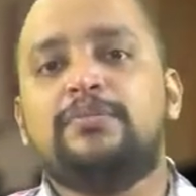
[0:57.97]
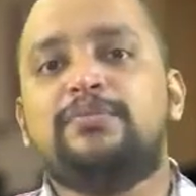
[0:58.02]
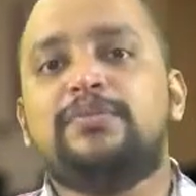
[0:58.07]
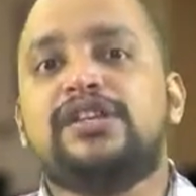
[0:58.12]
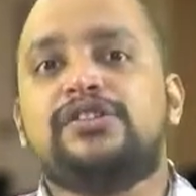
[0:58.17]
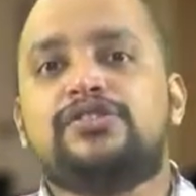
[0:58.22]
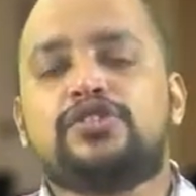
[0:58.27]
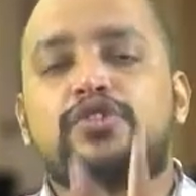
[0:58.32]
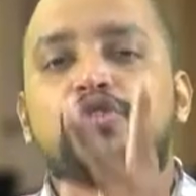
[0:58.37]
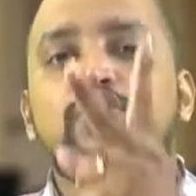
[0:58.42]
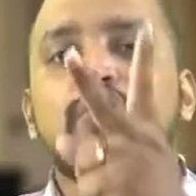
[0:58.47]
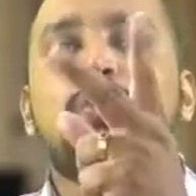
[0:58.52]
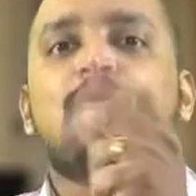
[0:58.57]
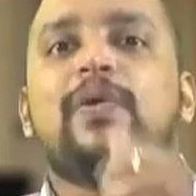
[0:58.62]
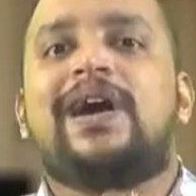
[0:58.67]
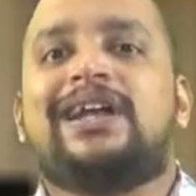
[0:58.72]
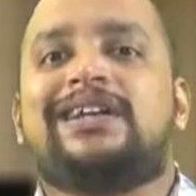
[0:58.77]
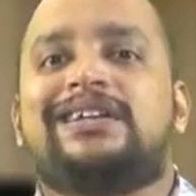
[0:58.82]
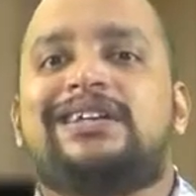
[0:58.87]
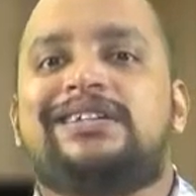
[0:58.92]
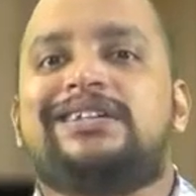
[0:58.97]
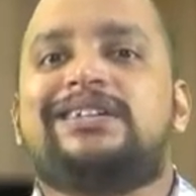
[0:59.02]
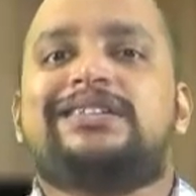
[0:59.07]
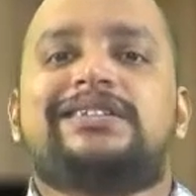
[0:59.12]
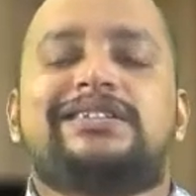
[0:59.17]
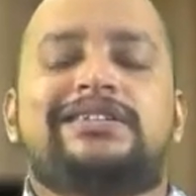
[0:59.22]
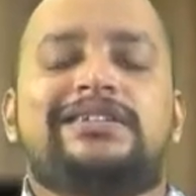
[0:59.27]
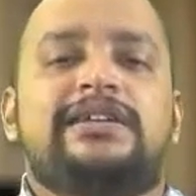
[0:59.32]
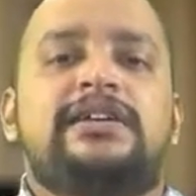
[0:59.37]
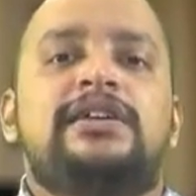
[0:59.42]
Means two
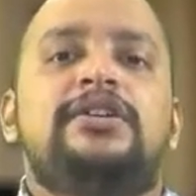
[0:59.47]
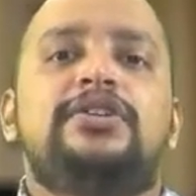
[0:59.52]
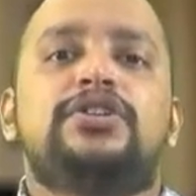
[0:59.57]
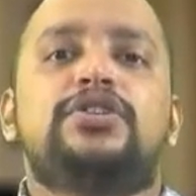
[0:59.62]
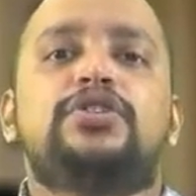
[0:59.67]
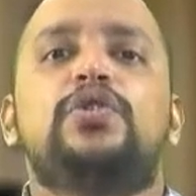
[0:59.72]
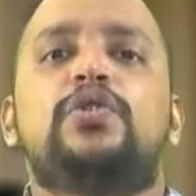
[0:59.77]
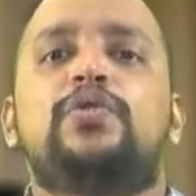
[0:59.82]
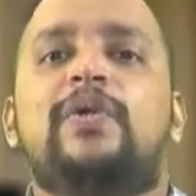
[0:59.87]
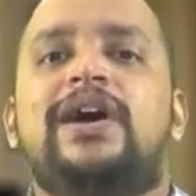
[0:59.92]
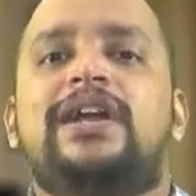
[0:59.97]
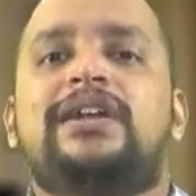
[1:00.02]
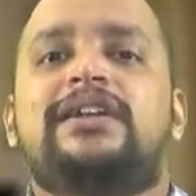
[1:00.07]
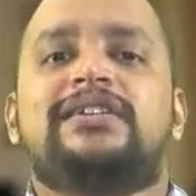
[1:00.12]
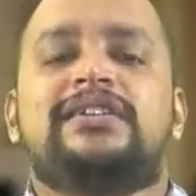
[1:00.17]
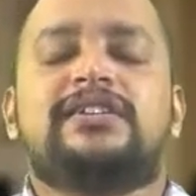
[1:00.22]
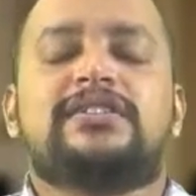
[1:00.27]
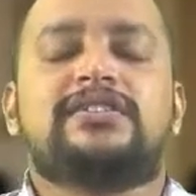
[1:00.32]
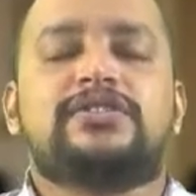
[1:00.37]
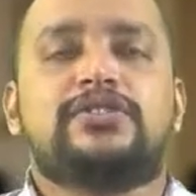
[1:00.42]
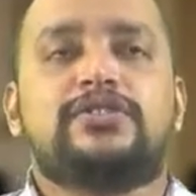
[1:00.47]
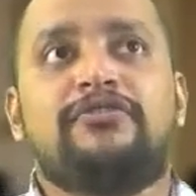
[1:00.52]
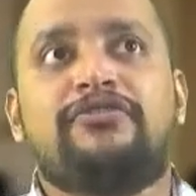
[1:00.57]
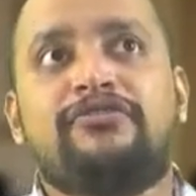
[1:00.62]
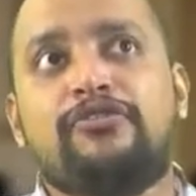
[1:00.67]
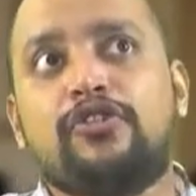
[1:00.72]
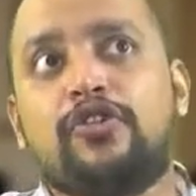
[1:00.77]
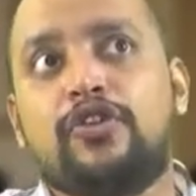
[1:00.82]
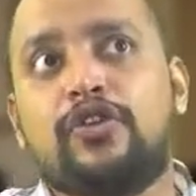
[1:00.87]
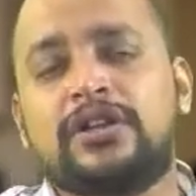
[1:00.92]
quarters. So
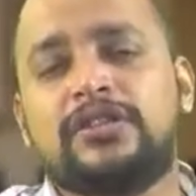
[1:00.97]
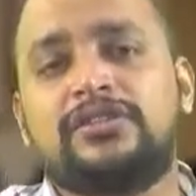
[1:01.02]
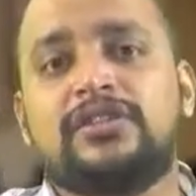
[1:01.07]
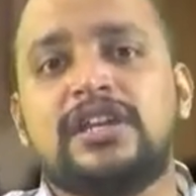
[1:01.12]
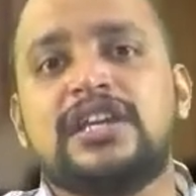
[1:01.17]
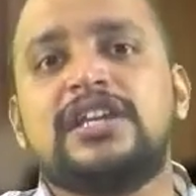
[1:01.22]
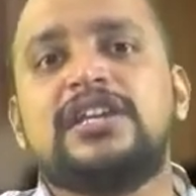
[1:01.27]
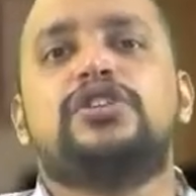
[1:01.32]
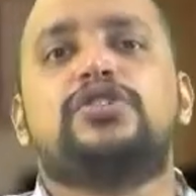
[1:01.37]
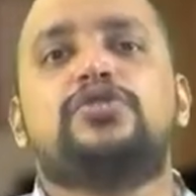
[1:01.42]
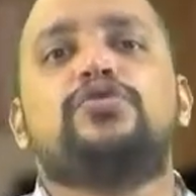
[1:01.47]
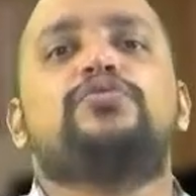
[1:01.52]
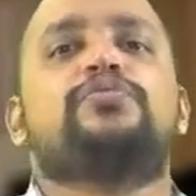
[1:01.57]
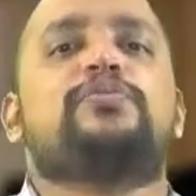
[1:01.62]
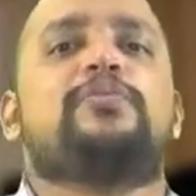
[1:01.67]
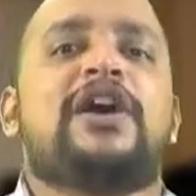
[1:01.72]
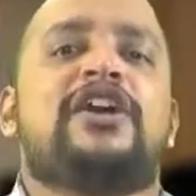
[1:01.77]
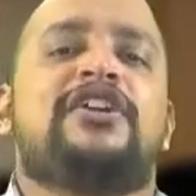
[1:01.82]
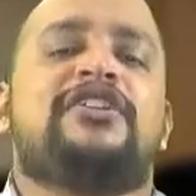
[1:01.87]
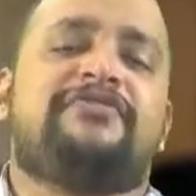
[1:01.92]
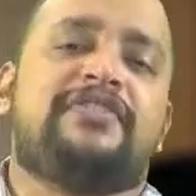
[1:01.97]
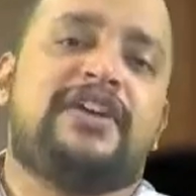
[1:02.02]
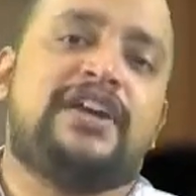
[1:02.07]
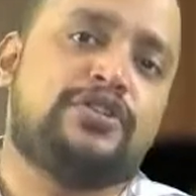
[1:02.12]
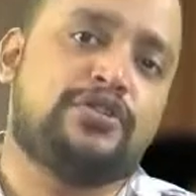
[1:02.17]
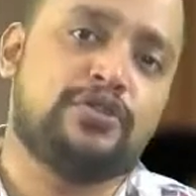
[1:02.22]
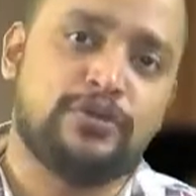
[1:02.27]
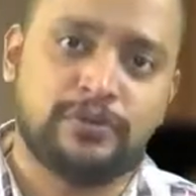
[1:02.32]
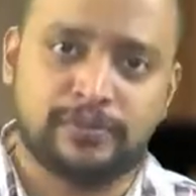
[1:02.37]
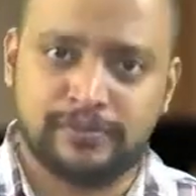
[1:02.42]
4, 3,
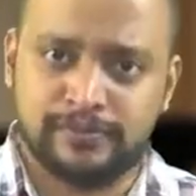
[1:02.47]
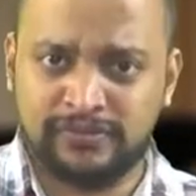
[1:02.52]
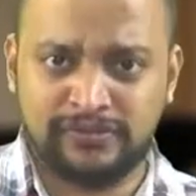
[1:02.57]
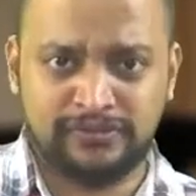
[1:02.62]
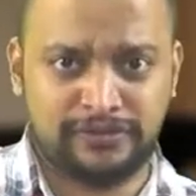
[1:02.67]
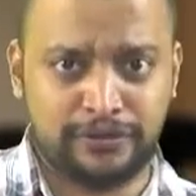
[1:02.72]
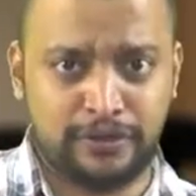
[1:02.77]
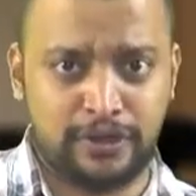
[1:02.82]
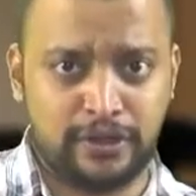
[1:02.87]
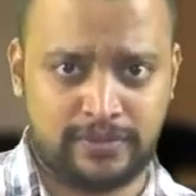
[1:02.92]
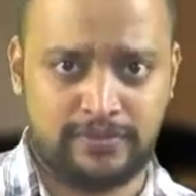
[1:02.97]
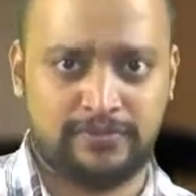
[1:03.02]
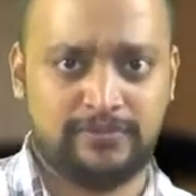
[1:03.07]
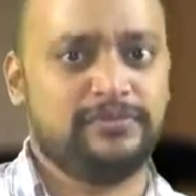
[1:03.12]
2.5, 2, 4,